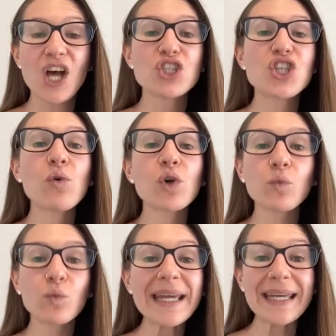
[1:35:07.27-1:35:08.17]
So to
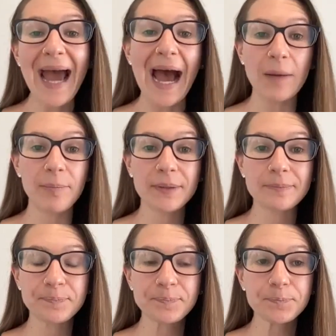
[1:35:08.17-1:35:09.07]
recap,
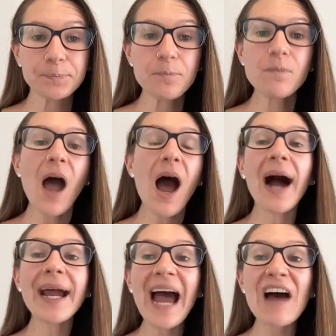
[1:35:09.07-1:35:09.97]

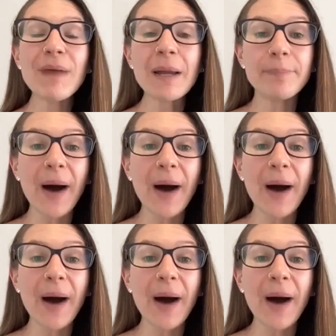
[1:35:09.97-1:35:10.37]
I have my